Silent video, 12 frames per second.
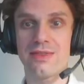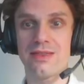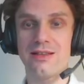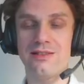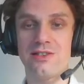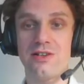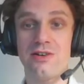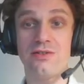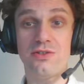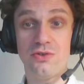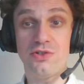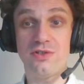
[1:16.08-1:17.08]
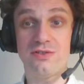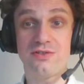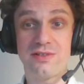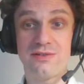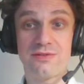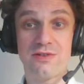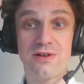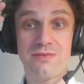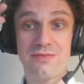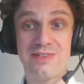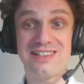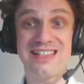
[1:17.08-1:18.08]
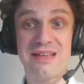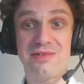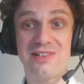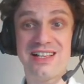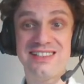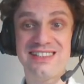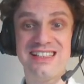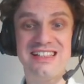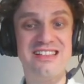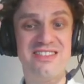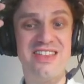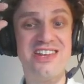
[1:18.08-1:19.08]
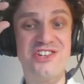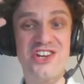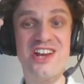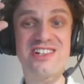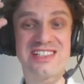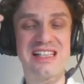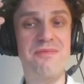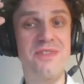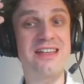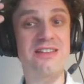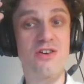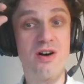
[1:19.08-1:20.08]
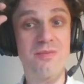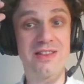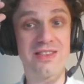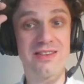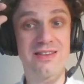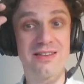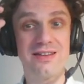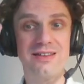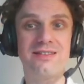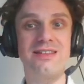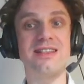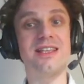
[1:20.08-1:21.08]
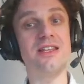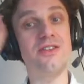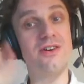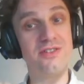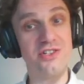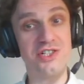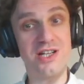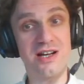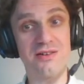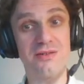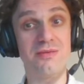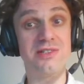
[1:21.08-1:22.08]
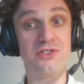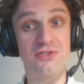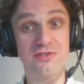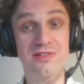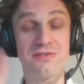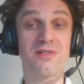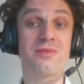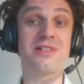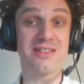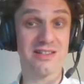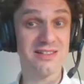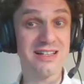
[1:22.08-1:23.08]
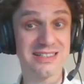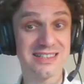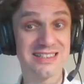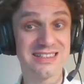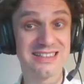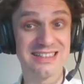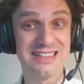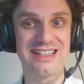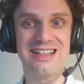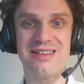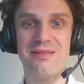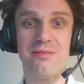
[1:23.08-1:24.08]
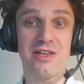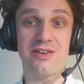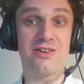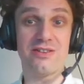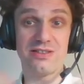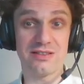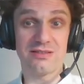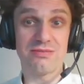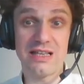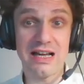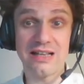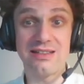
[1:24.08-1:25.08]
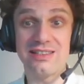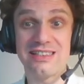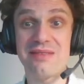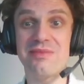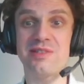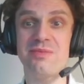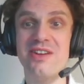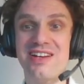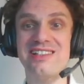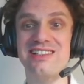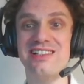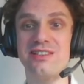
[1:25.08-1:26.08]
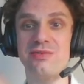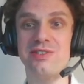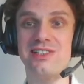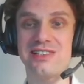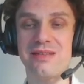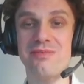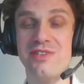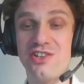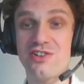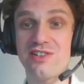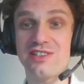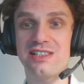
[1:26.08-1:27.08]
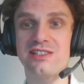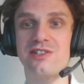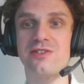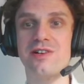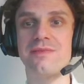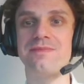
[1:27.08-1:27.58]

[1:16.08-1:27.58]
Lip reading: So two children from the same class, they share something in common that they don't share with children from another class because they had the same experiences with the same teachers and so on.